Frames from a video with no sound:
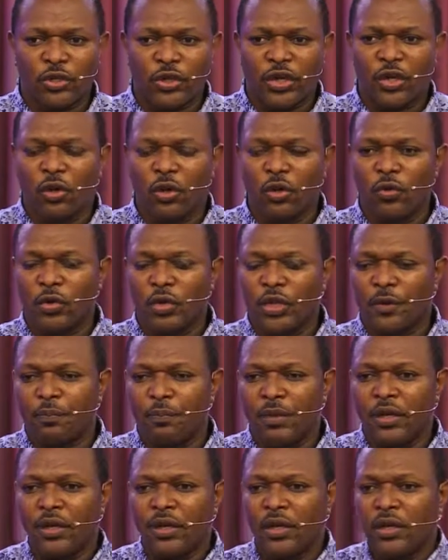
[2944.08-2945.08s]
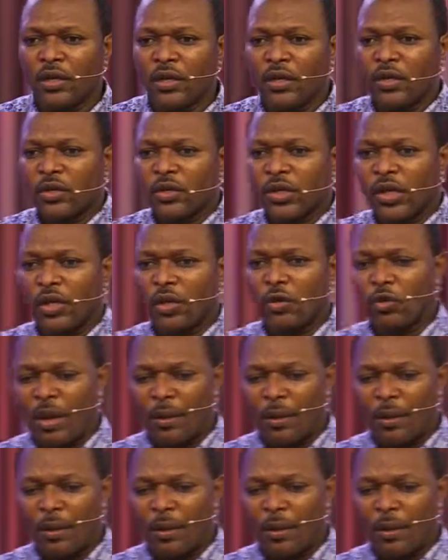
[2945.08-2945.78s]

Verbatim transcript: You can all look at me. Can cannot look.